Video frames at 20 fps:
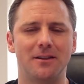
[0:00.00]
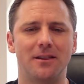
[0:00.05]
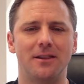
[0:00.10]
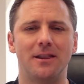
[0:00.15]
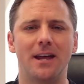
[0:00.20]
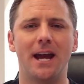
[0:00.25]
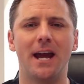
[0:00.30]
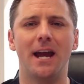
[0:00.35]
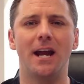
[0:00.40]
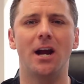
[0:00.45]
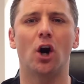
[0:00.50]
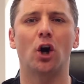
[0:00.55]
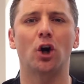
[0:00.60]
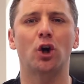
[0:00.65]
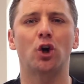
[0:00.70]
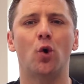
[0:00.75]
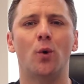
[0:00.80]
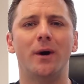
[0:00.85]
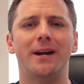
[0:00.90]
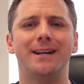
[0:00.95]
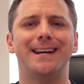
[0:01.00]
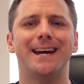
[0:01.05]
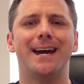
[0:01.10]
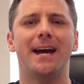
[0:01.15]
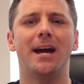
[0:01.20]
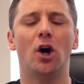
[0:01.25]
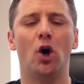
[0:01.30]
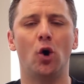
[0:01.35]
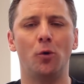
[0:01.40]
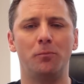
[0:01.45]
They are going to
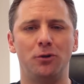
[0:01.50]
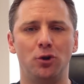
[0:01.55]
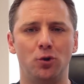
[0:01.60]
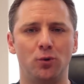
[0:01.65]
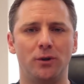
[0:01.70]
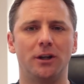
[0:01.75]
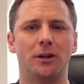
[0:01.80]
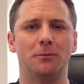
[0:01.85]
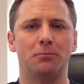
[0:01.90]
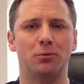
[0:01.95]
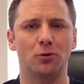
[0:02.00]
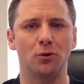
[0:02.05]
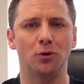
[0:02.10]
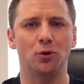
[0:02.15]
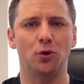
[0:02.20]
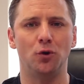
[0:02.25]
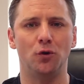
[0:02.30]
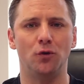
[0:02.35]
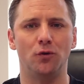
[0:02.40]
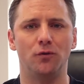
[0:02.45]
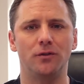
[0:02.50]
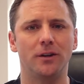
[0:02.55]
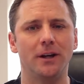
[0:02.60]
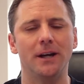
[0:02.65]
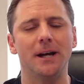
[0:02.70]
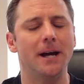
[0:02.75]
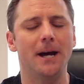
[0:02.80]
help you get approved.